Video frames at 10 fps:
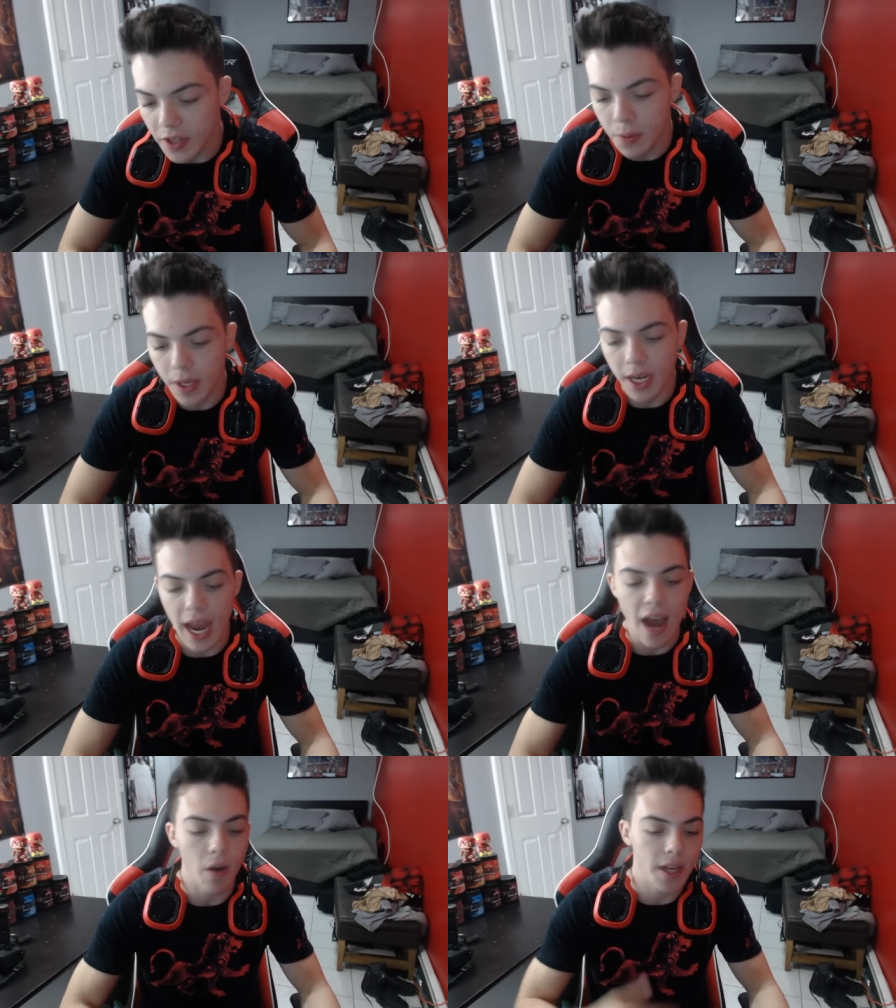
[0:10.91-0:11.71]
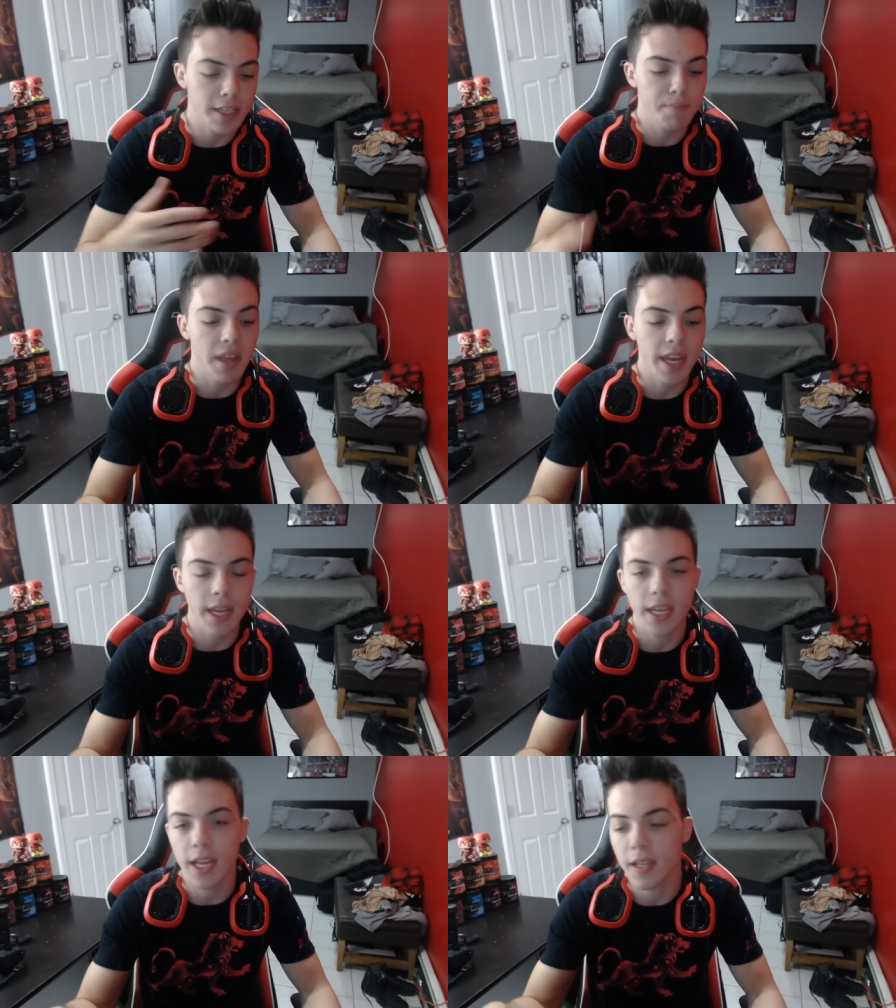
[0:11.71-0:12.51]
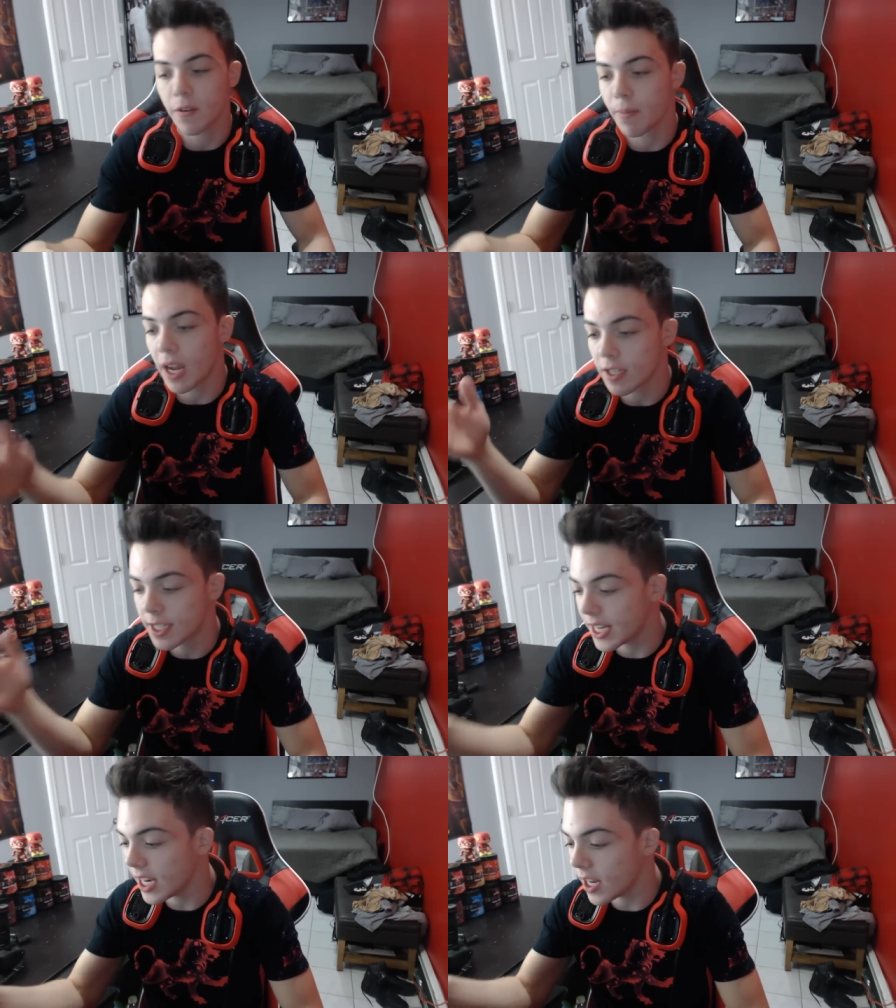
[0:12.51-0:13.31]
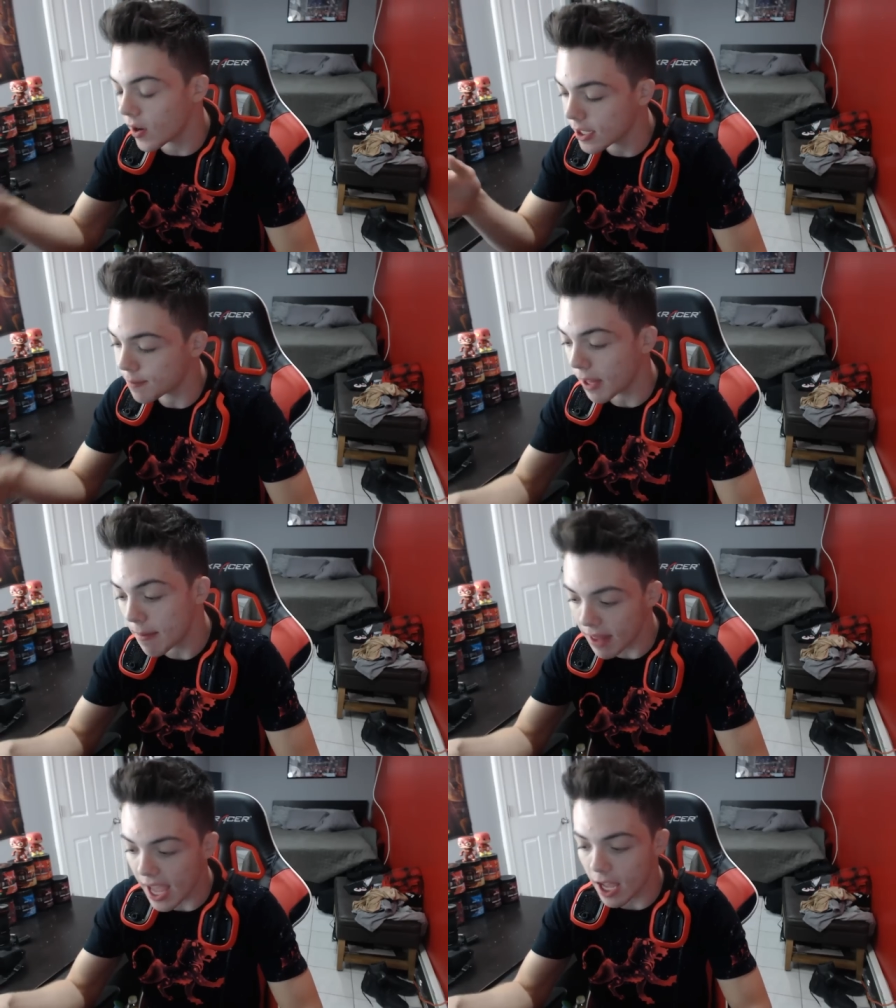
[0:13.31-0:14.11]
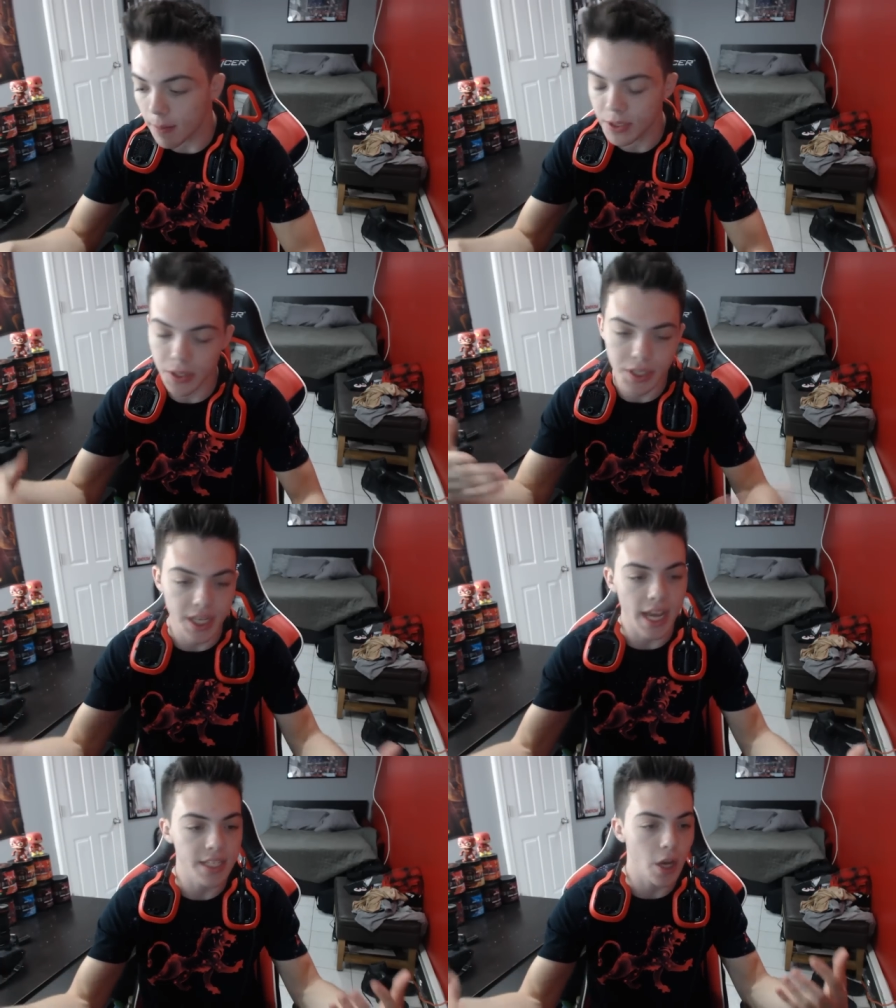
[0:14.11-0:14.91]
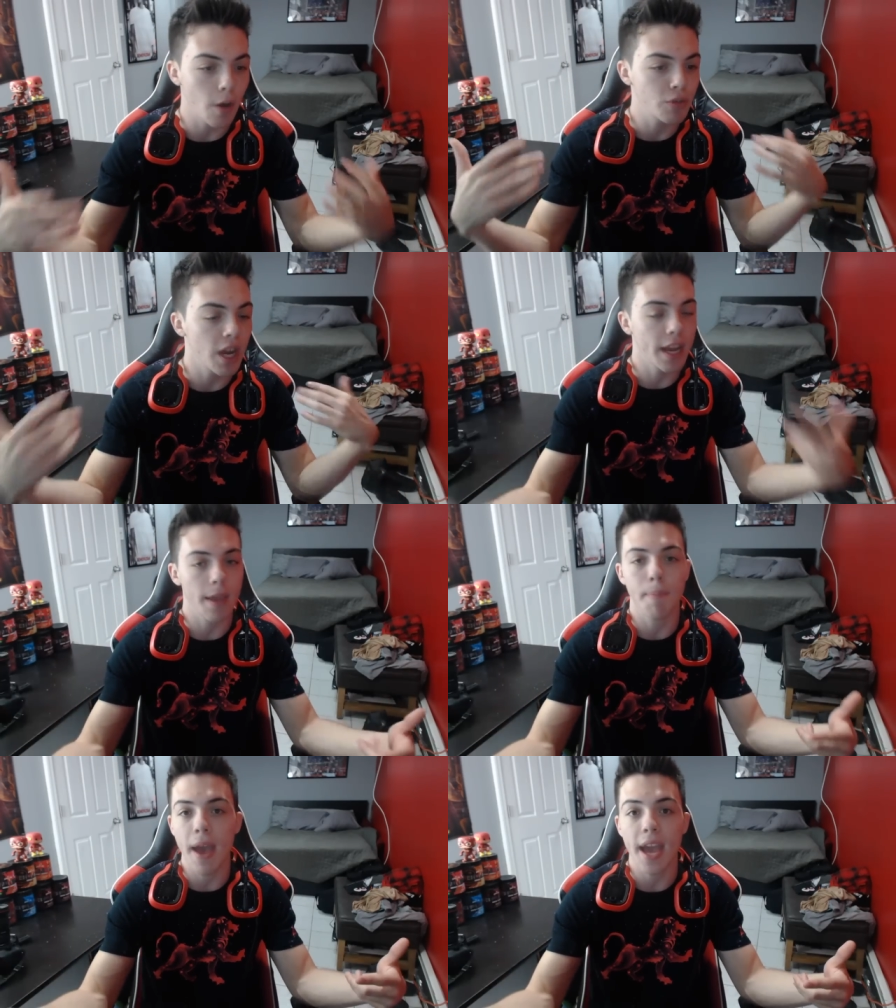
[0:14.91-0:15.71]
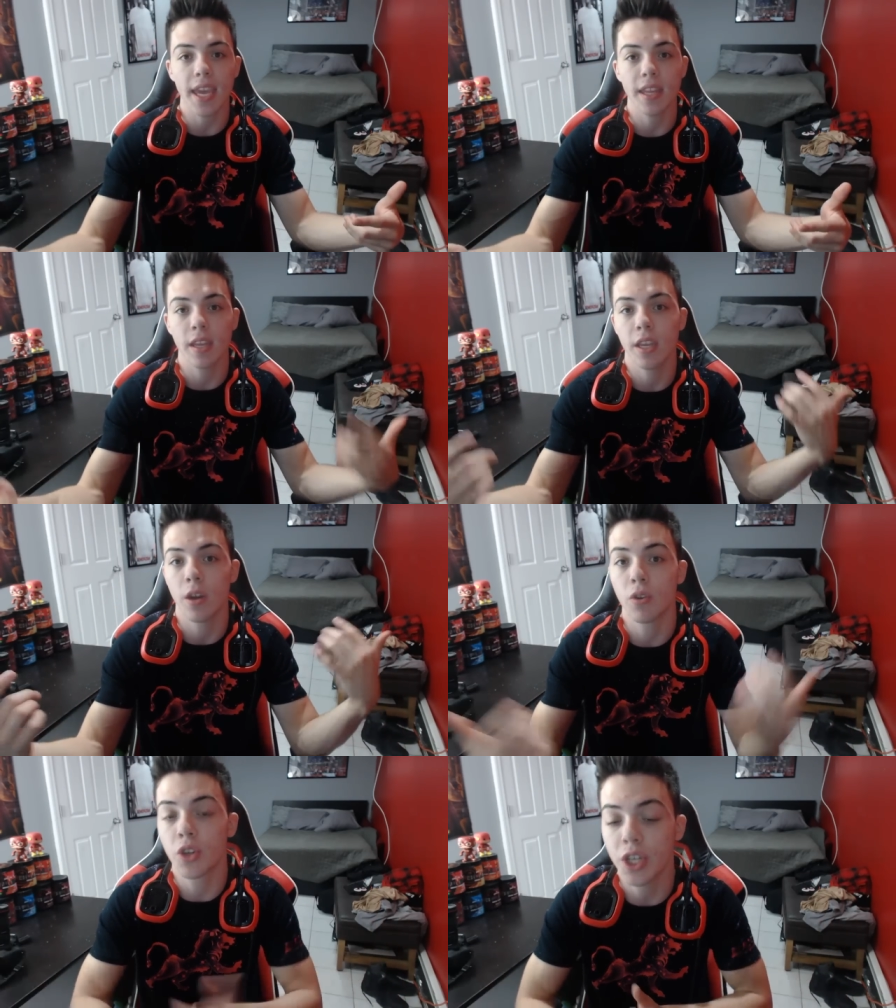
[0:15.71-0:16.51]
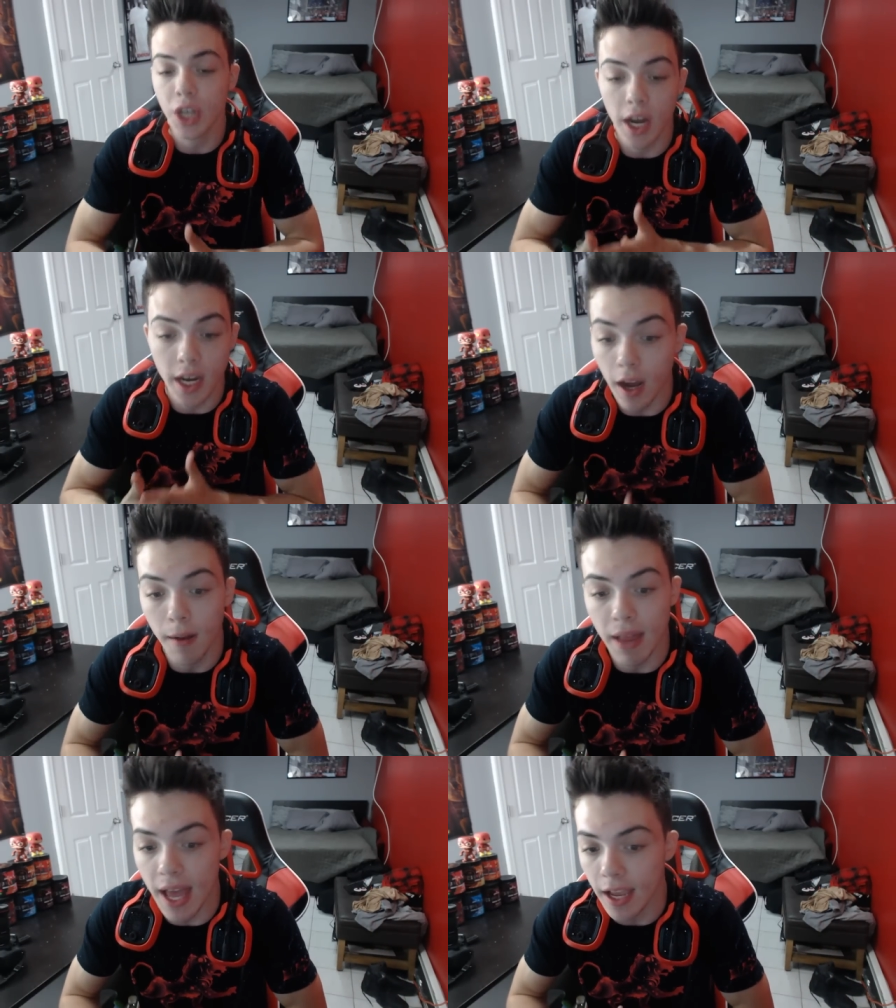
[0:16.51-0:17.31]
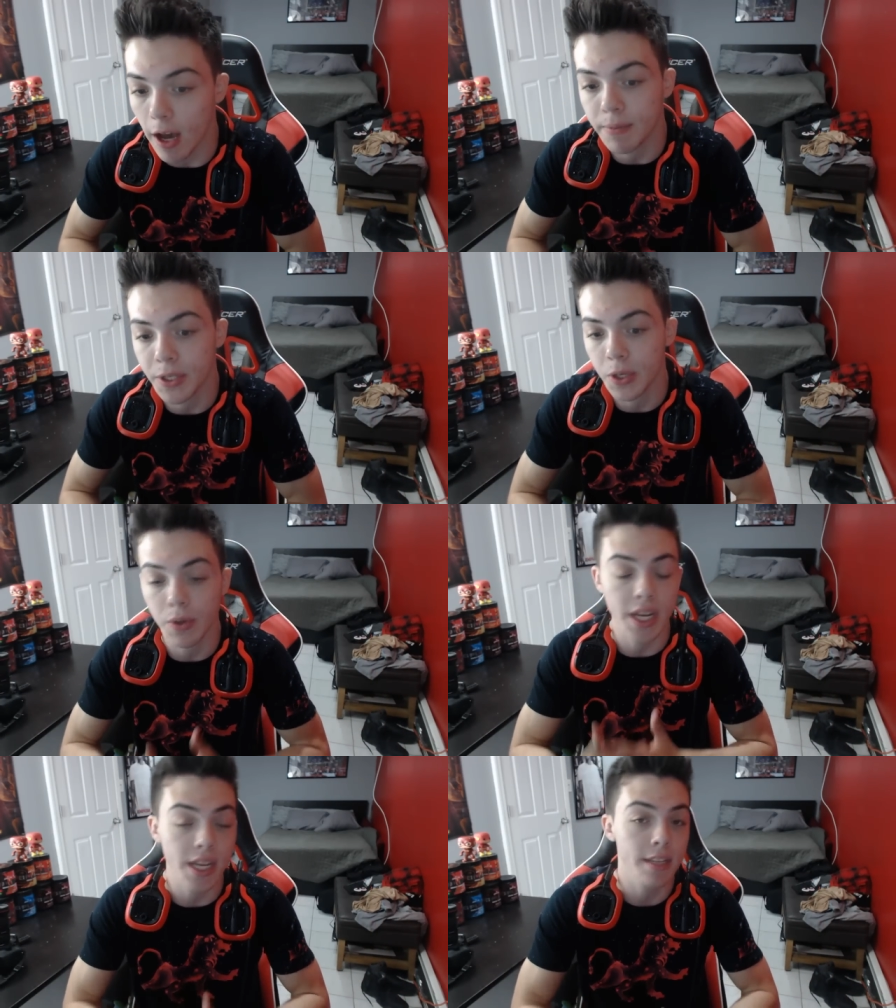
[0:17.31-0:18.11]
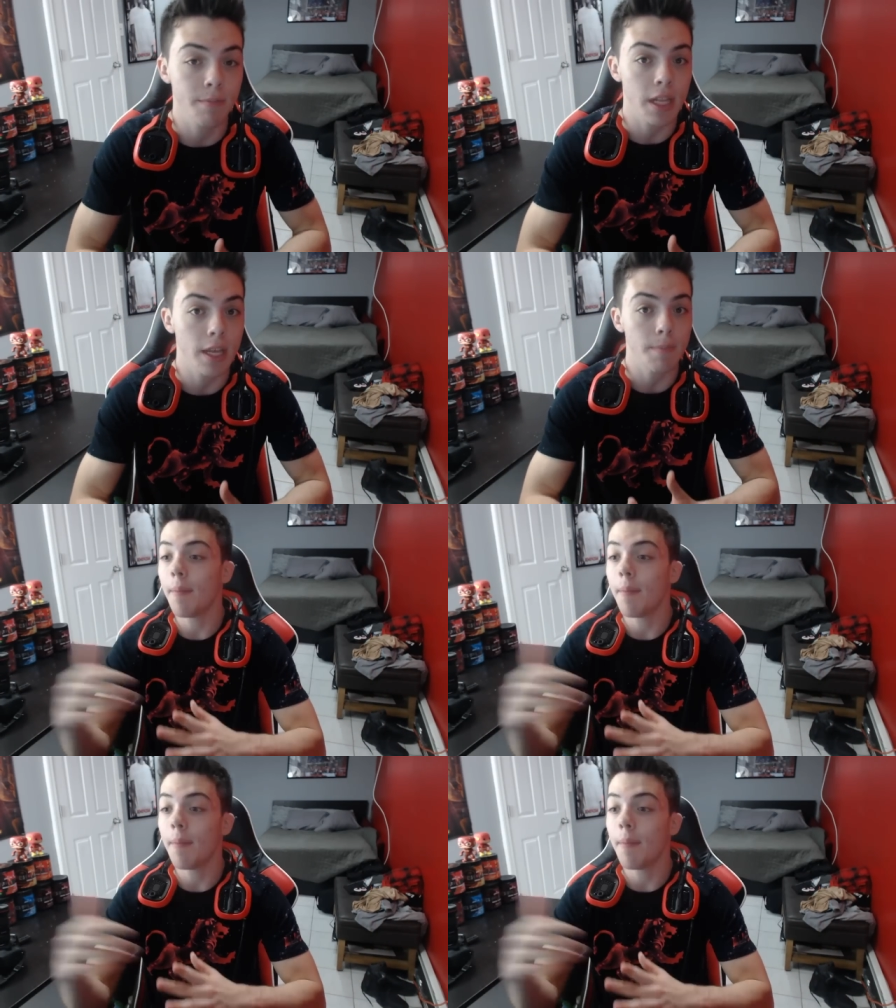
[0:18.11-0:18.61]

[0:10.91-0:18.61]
I tweeted out explaining it a little bit. I was sitting here, I was playing Black Ops 2. Because you guys know I'm trying to get back into, you know, trick on Black Ops 2 and hitting some clips.